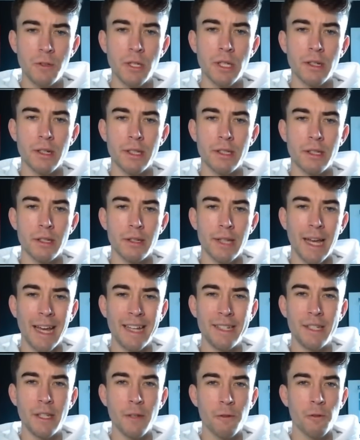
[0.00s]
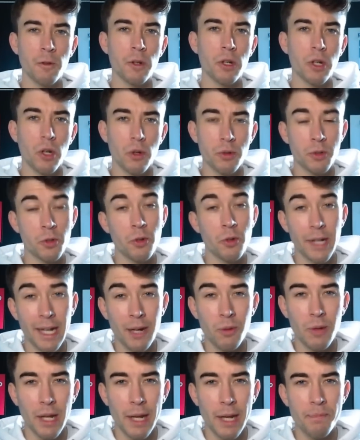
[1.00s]
United a different goal scoring
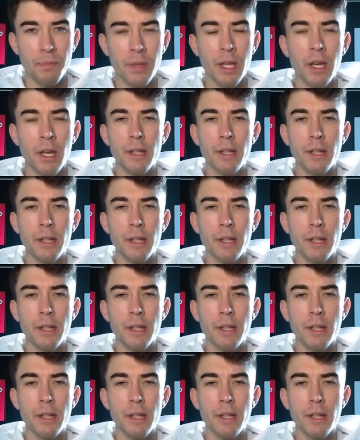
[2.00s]
outlet.